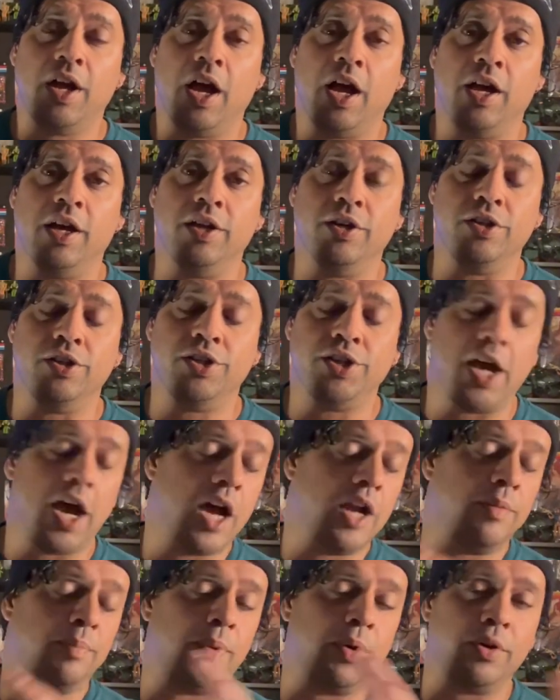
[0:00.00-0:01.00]
uh,
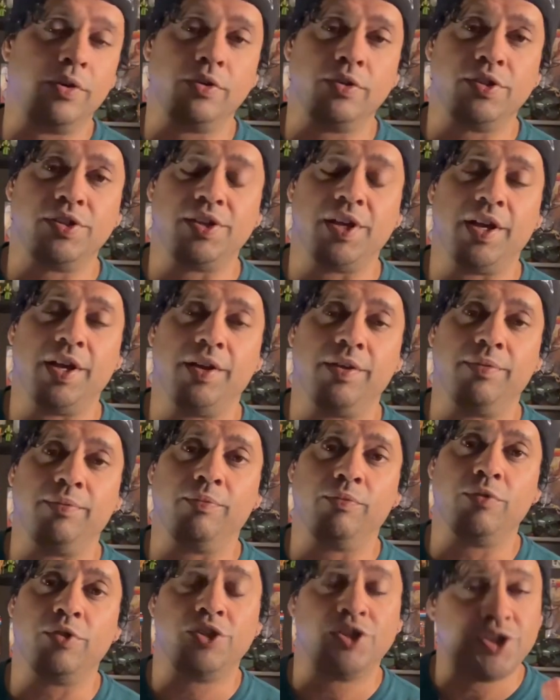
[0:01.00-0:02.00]
John Byrne's uh,
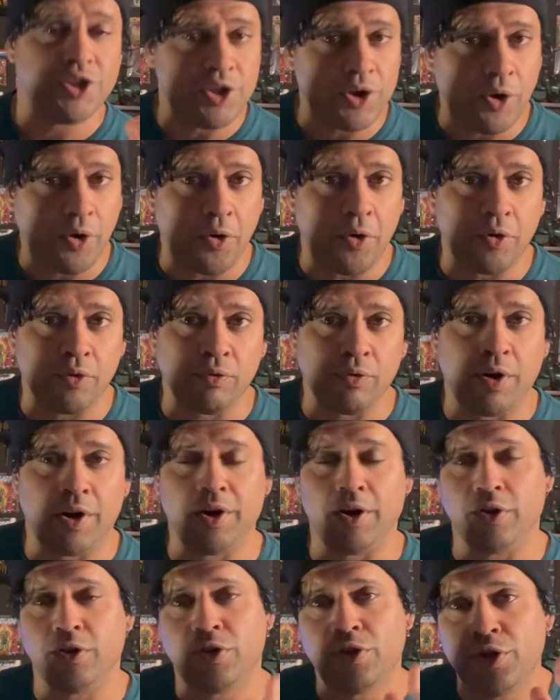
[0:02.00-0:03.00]
She-Hulk run,
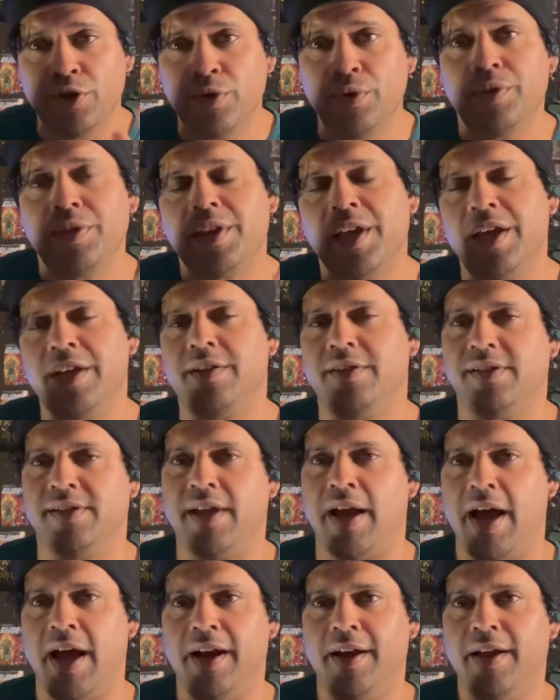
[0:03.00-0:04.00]
are two things
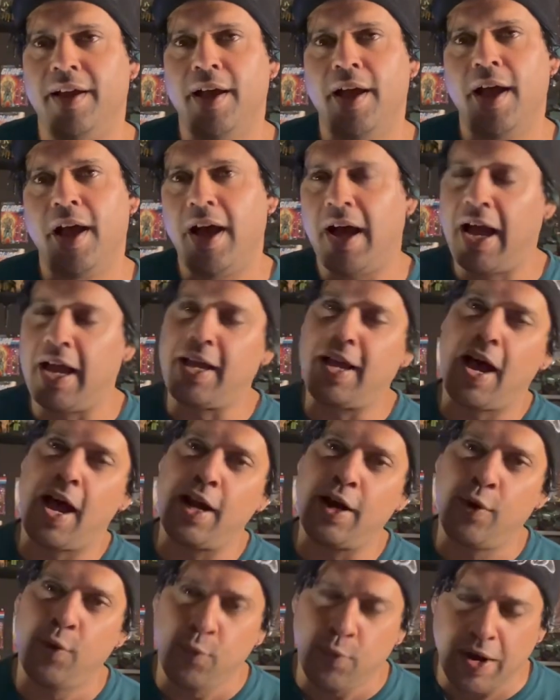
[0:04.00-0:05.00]
that I
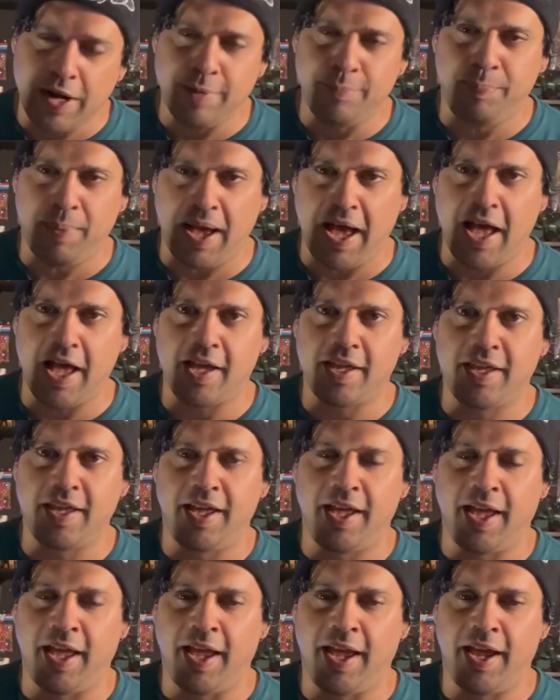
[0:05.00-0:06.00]
kind of went back
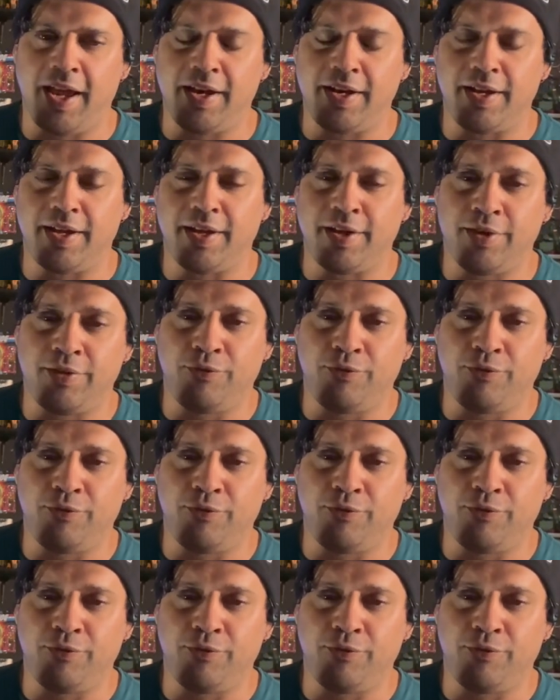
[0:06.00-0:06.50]
and